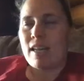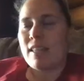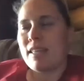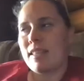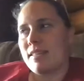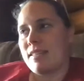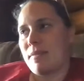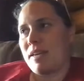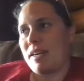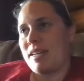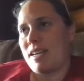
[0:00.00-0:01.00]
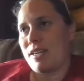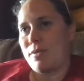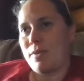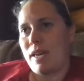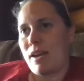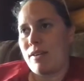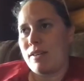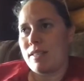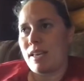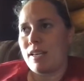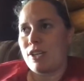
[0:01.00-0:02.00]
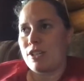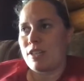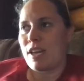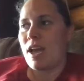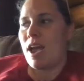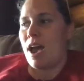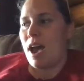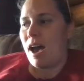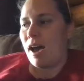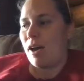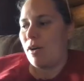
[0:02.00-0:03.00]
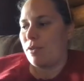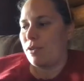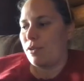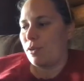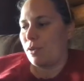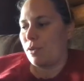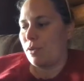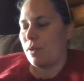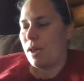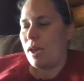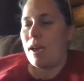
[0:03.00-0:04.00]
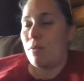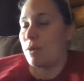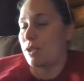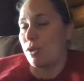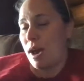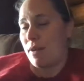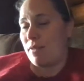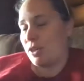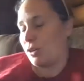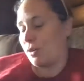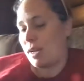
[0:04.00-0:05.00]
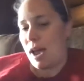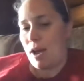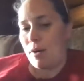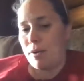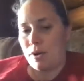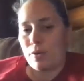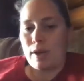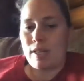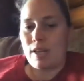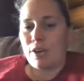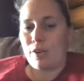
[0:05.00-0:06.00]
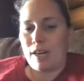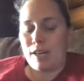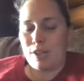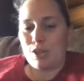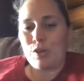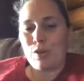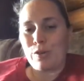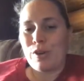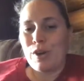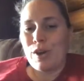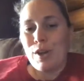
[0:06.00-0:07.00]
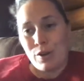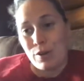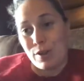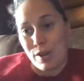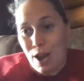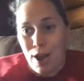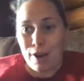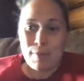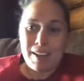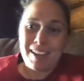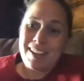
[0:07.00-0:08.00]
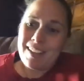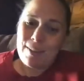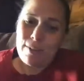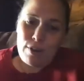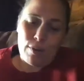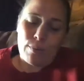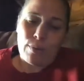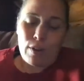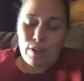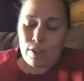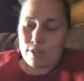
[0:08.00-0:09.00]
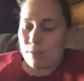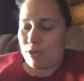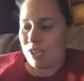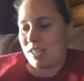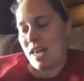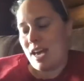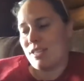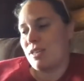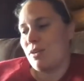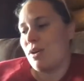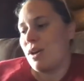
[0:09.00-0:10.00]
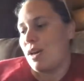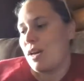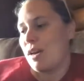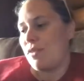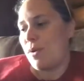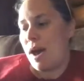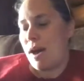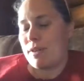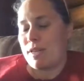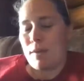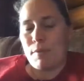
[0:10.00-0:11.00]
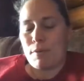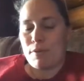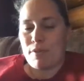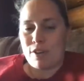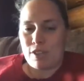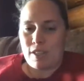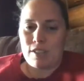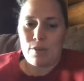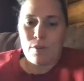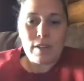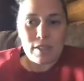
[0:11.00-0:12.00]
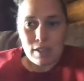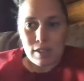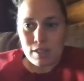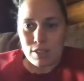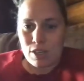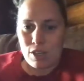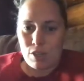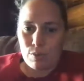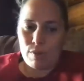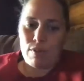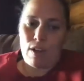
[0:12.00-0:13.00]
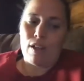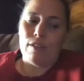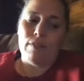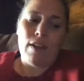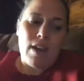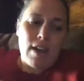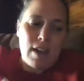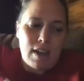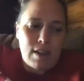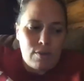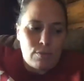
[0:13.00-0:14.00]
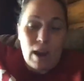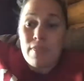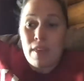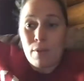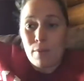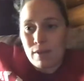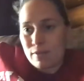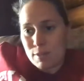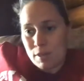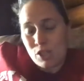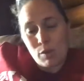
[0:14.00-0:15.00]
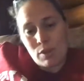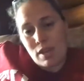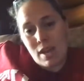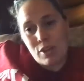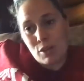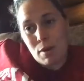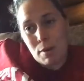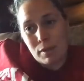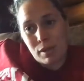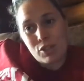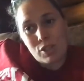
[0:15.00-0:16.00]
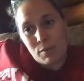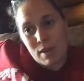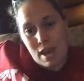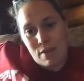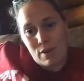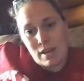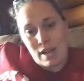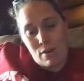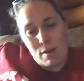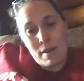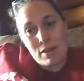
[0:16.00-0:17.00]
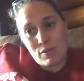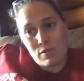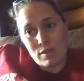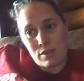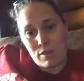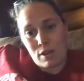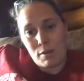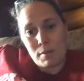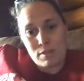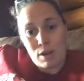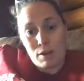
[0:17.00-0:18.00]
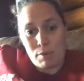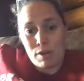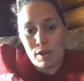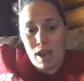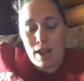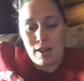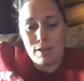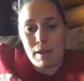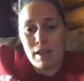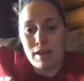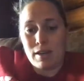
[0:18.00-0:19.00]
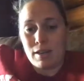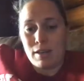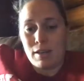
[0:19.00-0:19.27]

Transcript: and I think that's something to take into account, is like just how you'll, once you have a degree, how you're going to integrate into, the economy. We're all subject to that. So if you have a type of profession that's going to continue to evolve and ride that wave, especially with the aging population that we have right now, I imagine physical therapists are pretty high in demand.